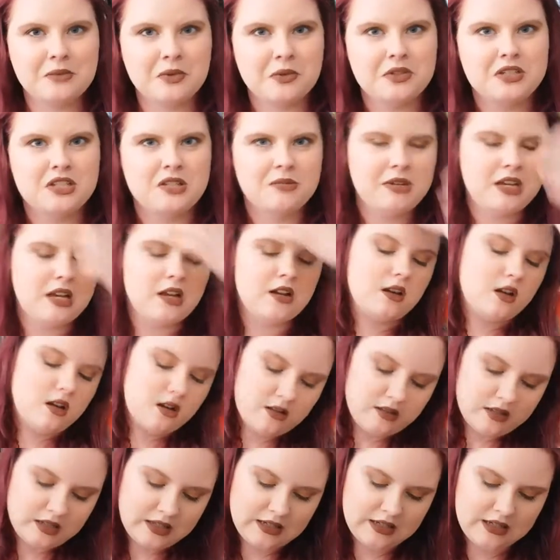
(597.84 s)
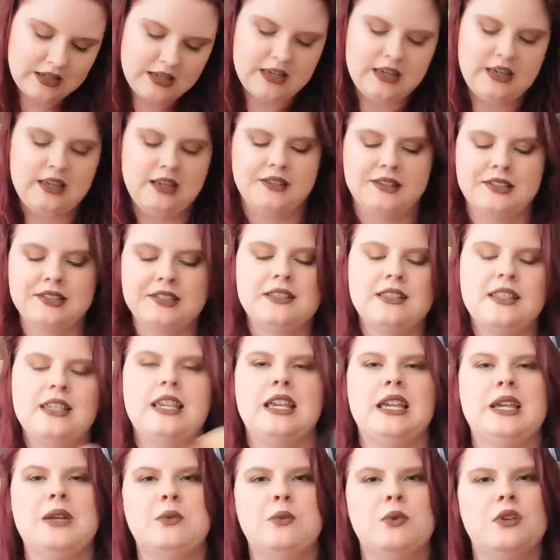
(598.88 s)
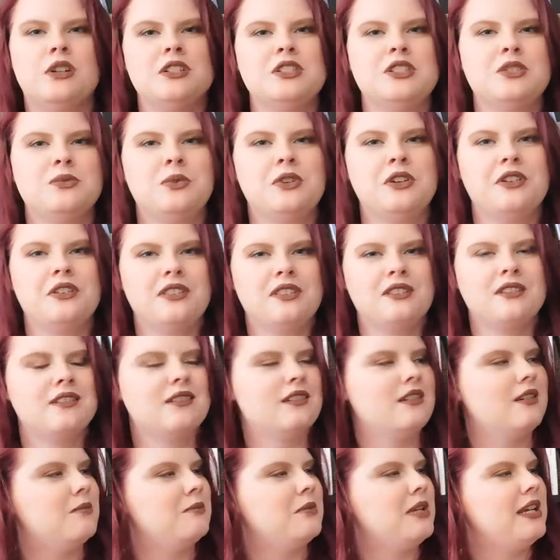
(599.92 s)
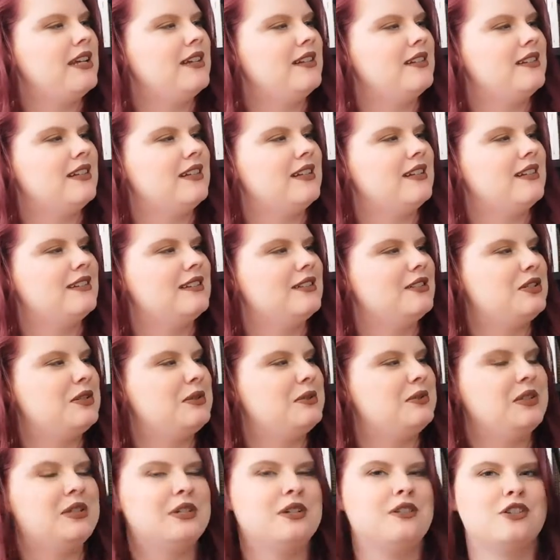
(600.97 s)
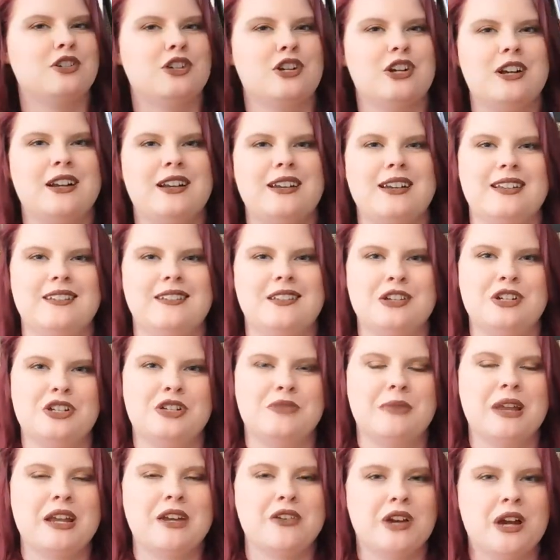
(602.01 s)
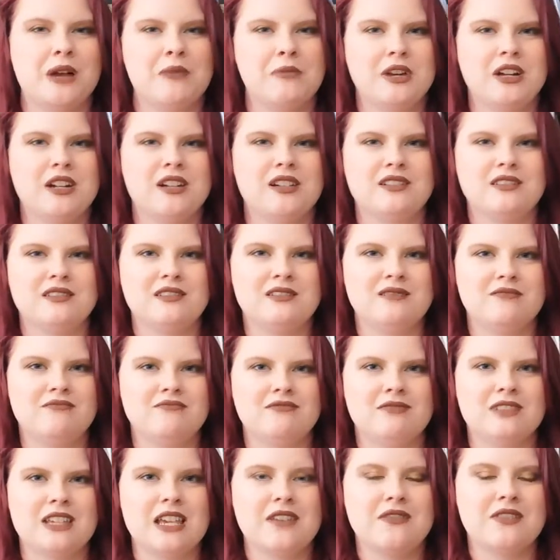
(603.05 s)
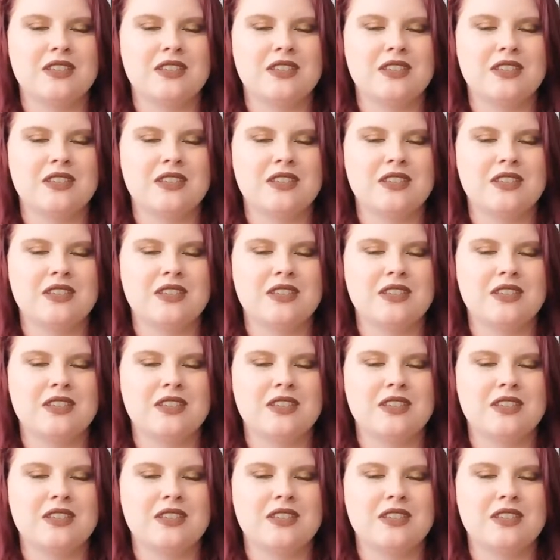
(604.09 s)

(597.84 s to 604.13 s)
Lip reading: going to be unhauling is the Wordsworth Companion to Literature in English. My grandpa gave